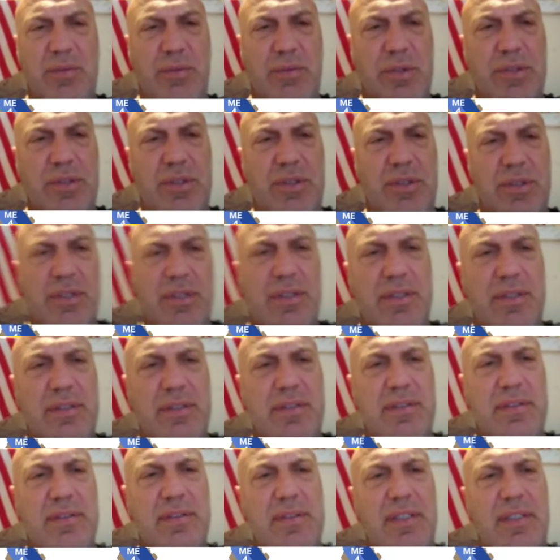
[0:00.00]
will turn
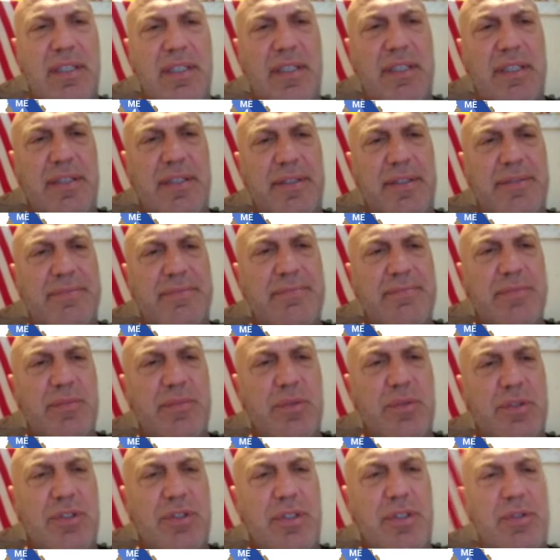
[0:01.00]
um,
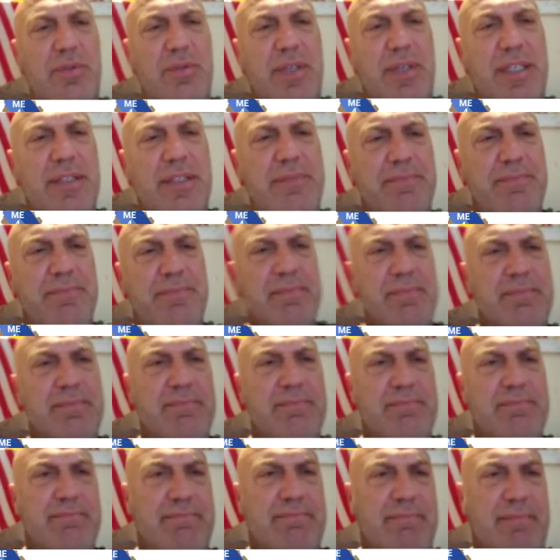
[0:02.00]
will turn red.
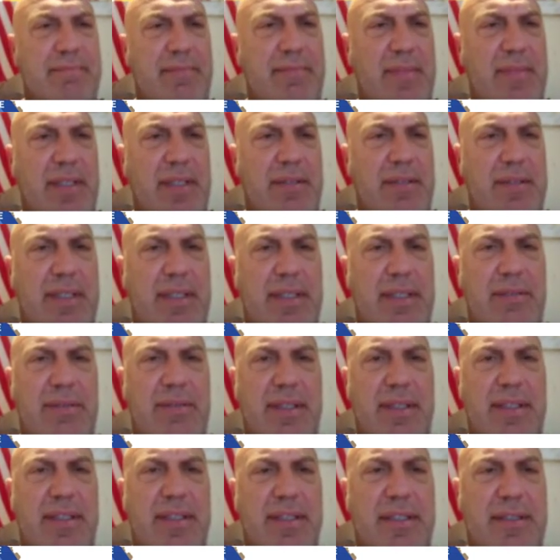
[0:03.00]
Okay,
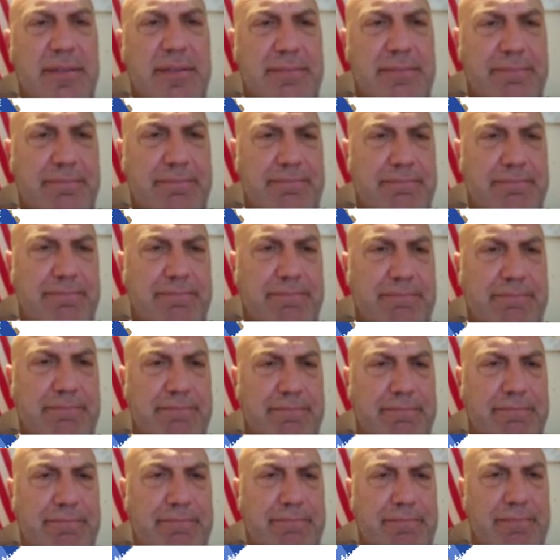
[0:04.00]
right there.
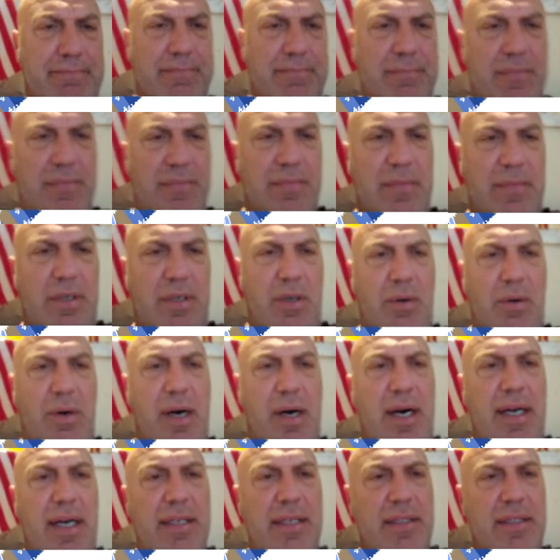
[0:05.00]

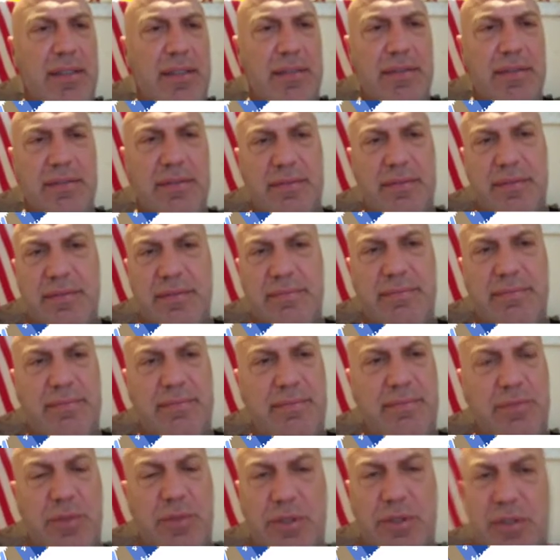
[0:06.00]
Ohio
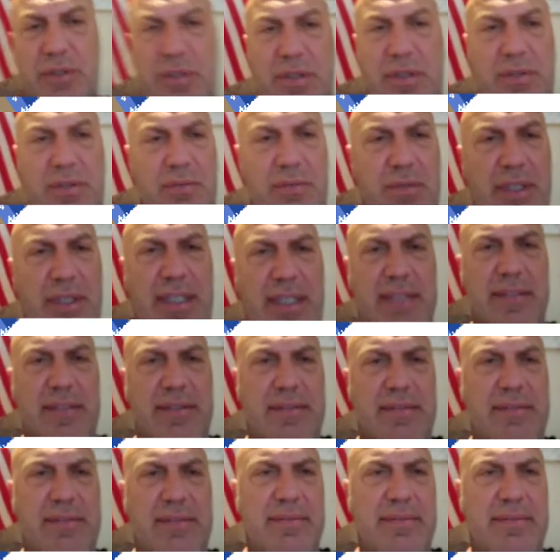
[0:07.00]
will turn red.
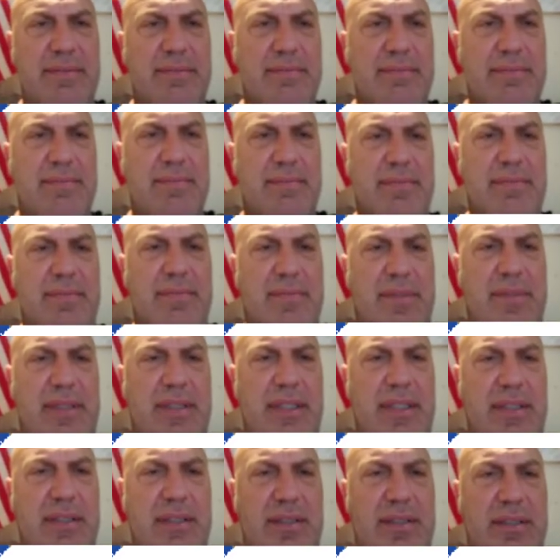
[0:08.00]

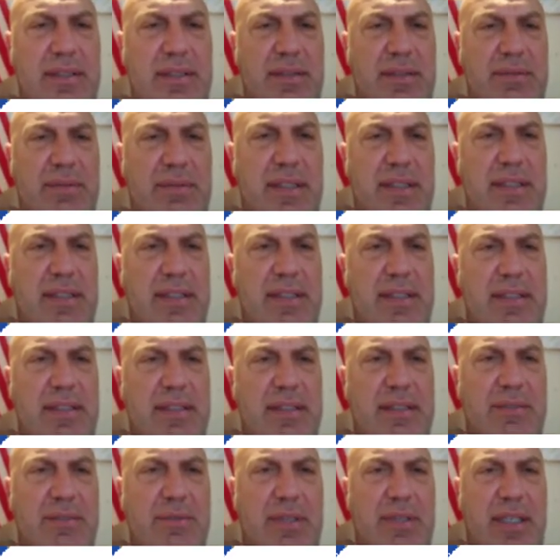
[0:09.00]
Okay, so right
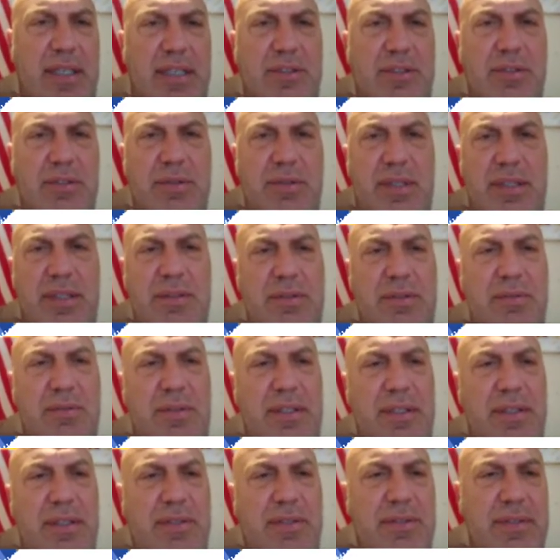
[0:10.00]
there we're at
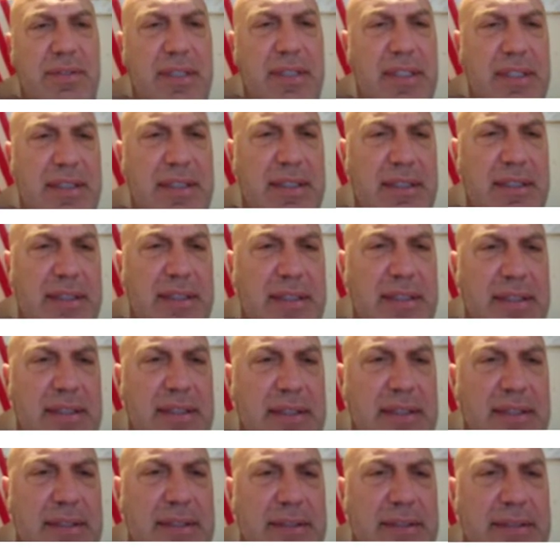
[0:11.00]
223.
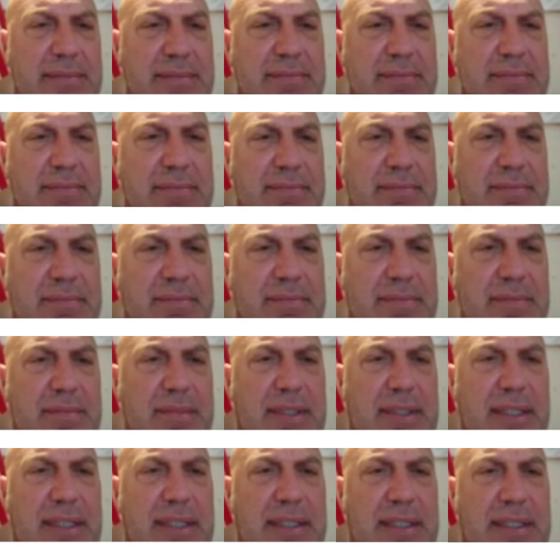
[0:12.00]

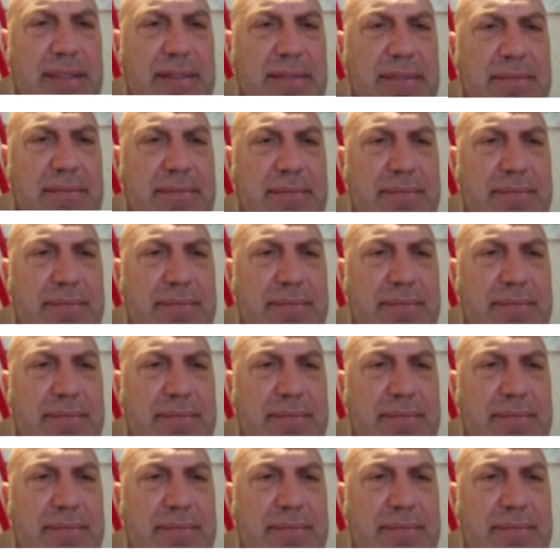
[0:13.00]
Okay.